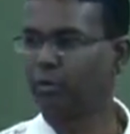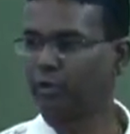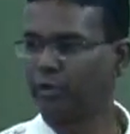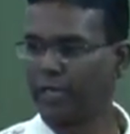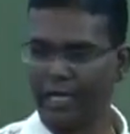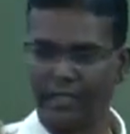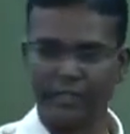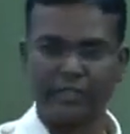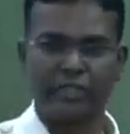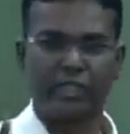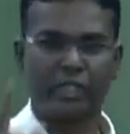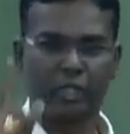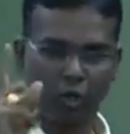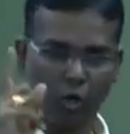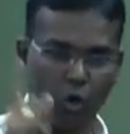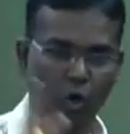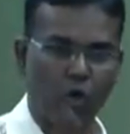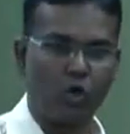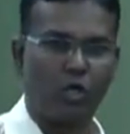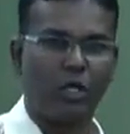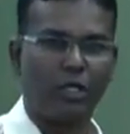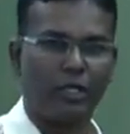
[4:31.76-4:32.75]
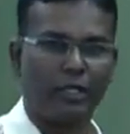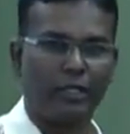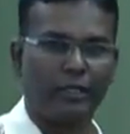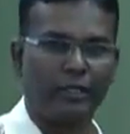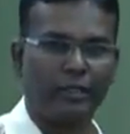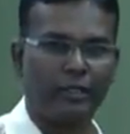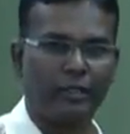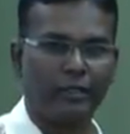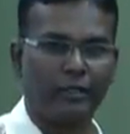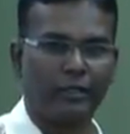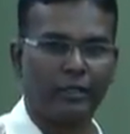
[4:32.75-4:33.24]
put Danshen only.
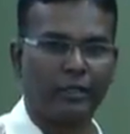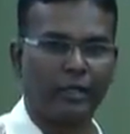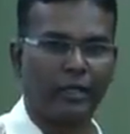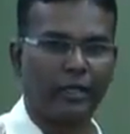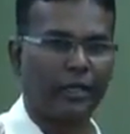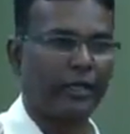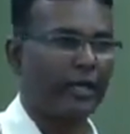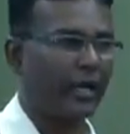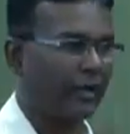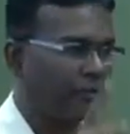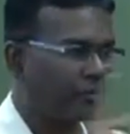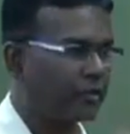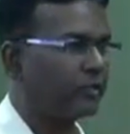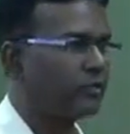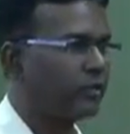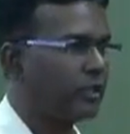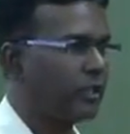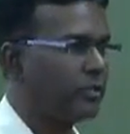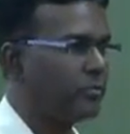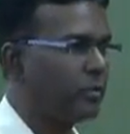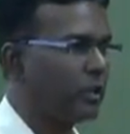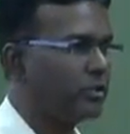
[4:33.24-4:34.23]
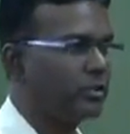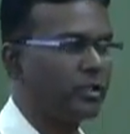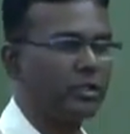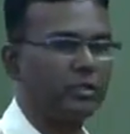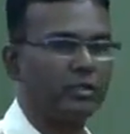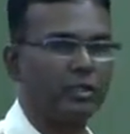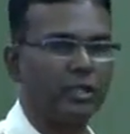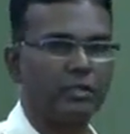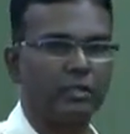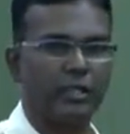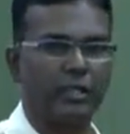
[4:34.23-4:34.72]
And after 3 months she
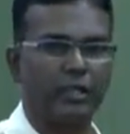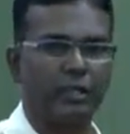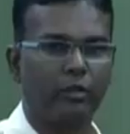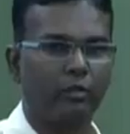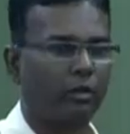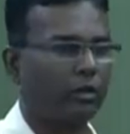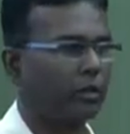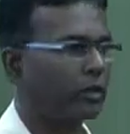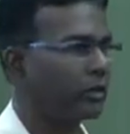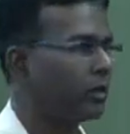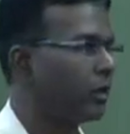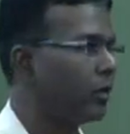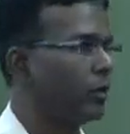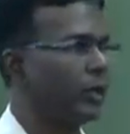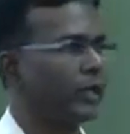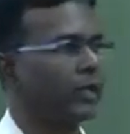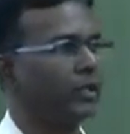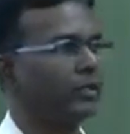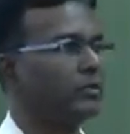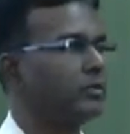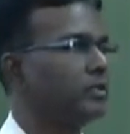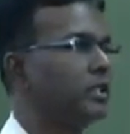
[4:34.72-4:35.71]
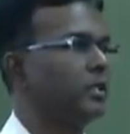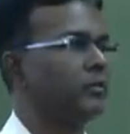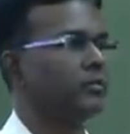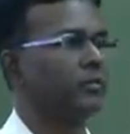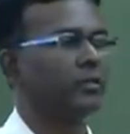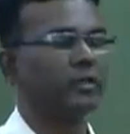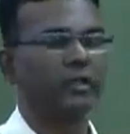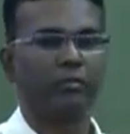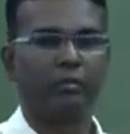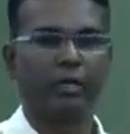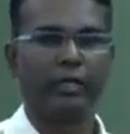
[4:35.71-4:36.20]
says, hey doc, now I can see
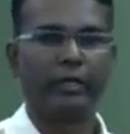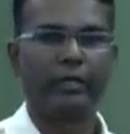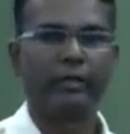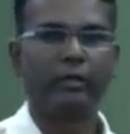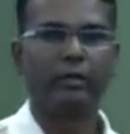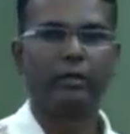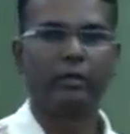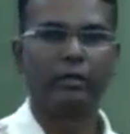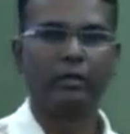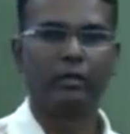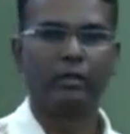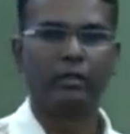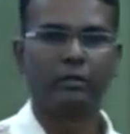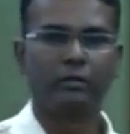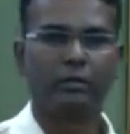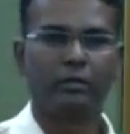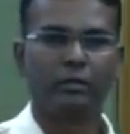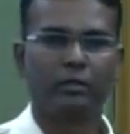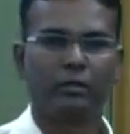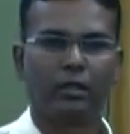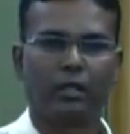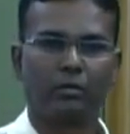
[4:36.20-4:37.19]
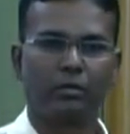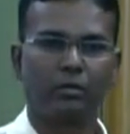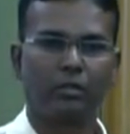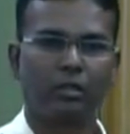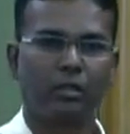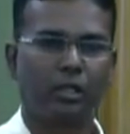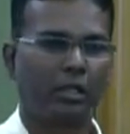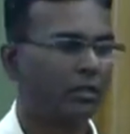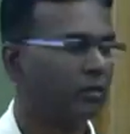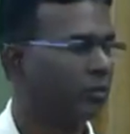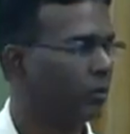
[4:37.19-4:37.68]
everything very clearly. That was
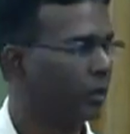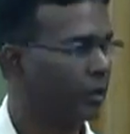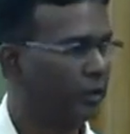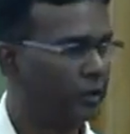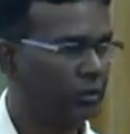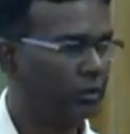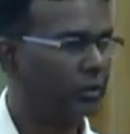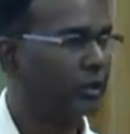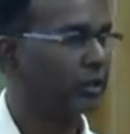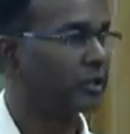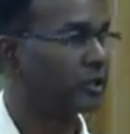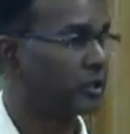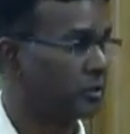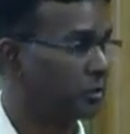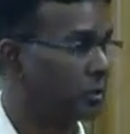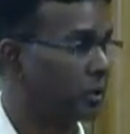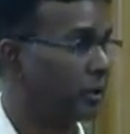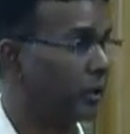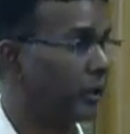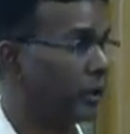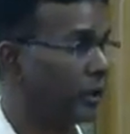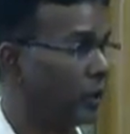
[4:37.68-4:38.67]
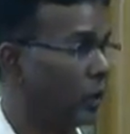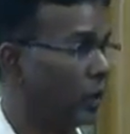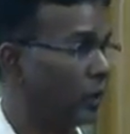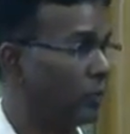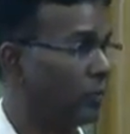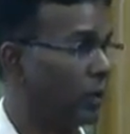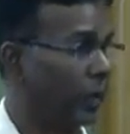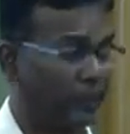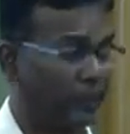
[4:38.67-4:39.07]
another very good testimony I got